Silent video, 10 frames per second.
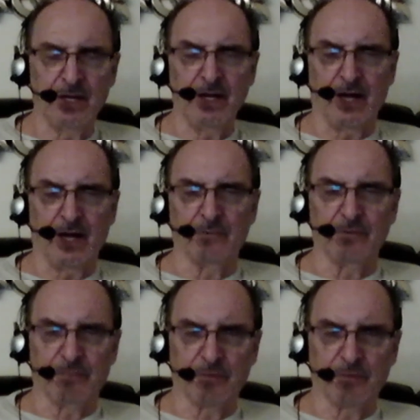and we
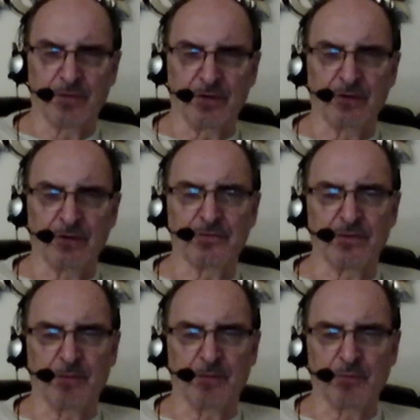forward it on to the
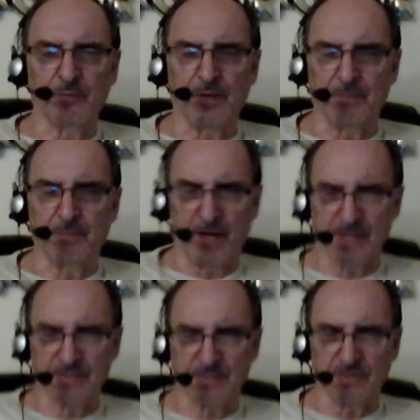appropriate
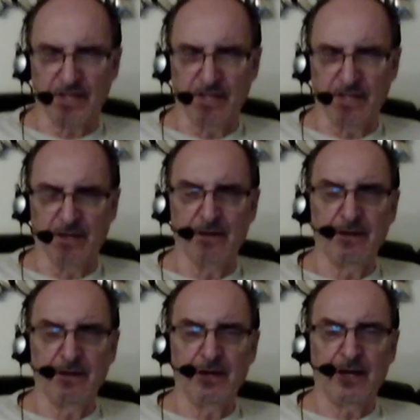pastor in
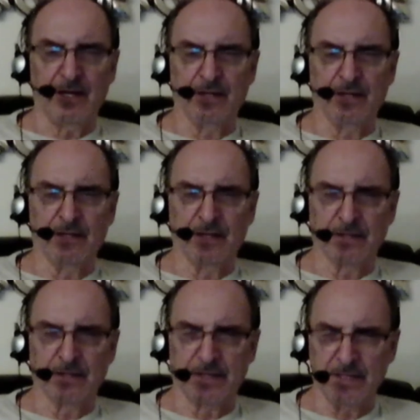
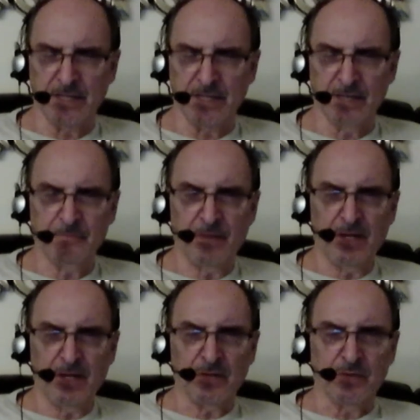Kenya,
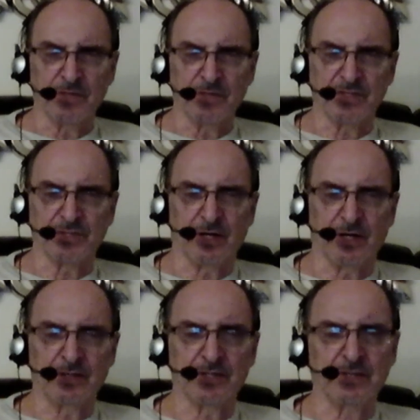who is in
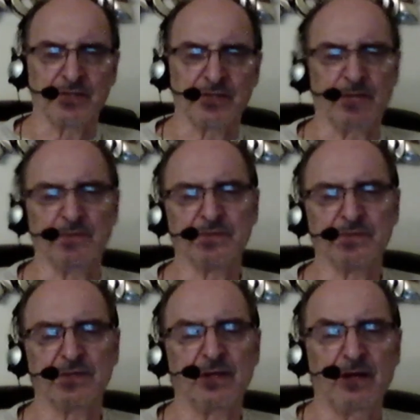charge, and his name is
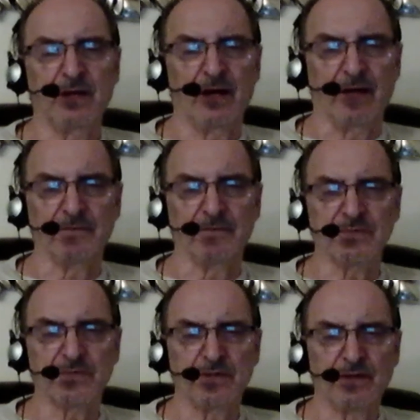
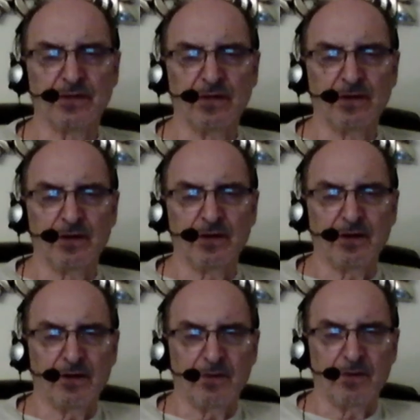Evans
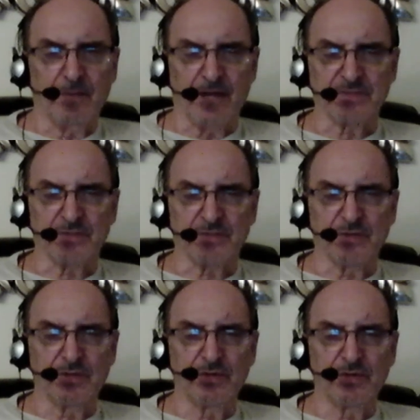Pastor
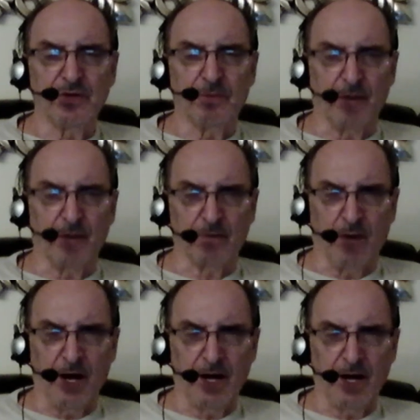Makwa.
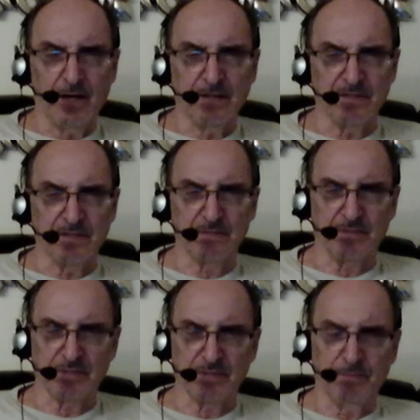He's a
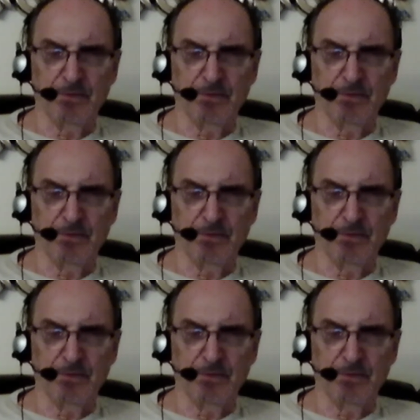bishop,